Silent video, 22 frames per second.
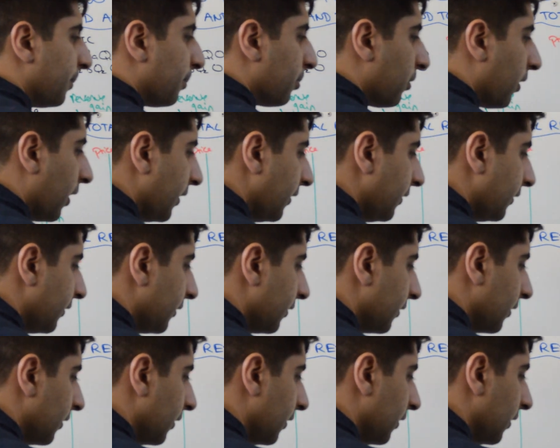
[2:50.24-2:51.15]

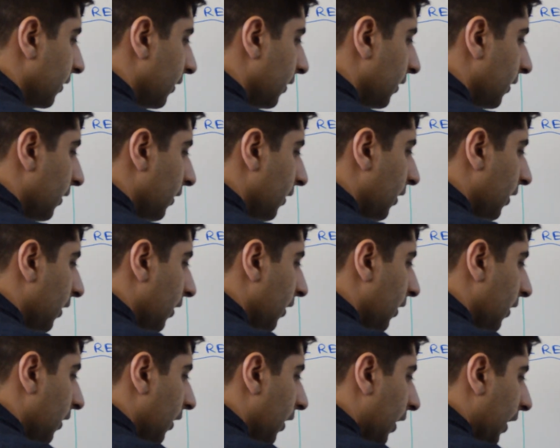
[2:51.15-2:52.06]
price
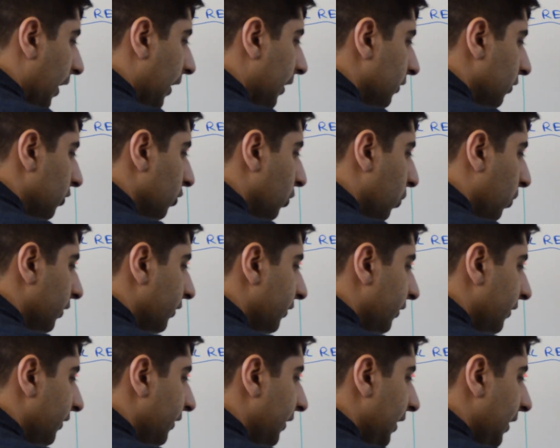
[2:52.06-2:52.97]
and
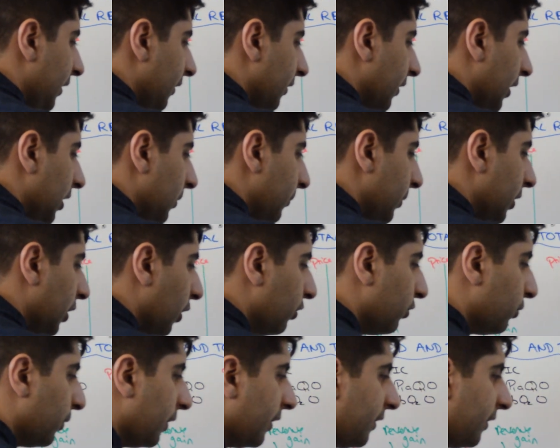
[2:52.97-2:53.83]
quantity, and then we go through